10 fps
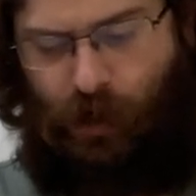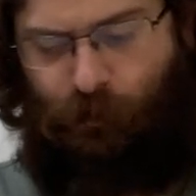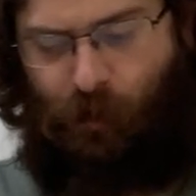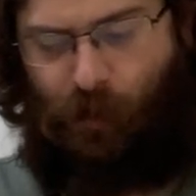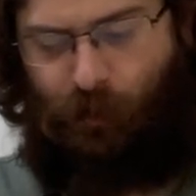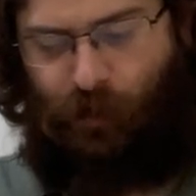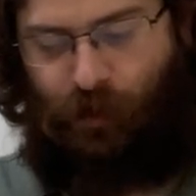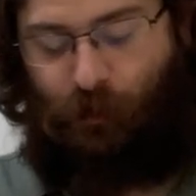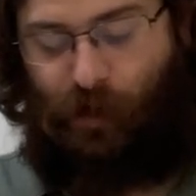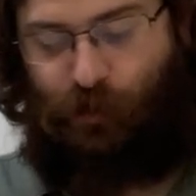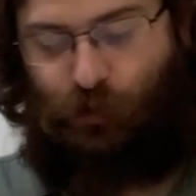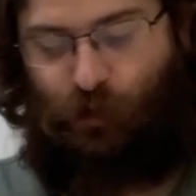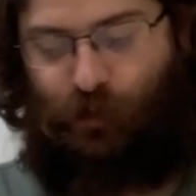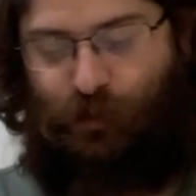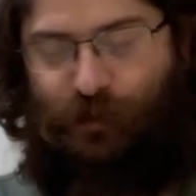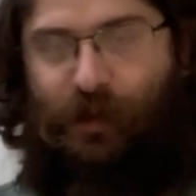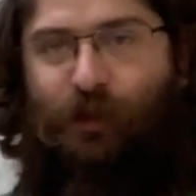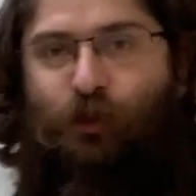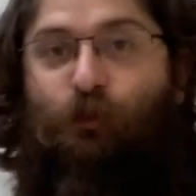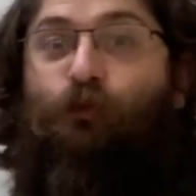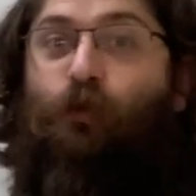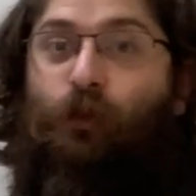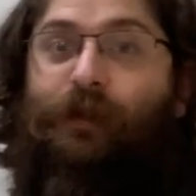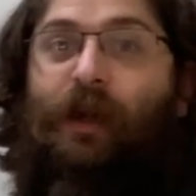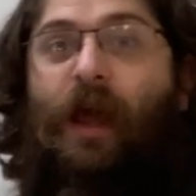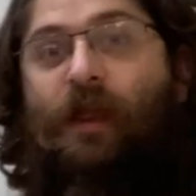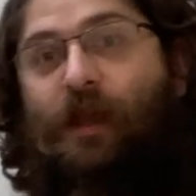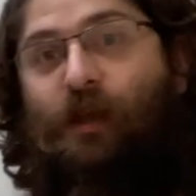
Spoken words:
remembering that my instructions said to fold it and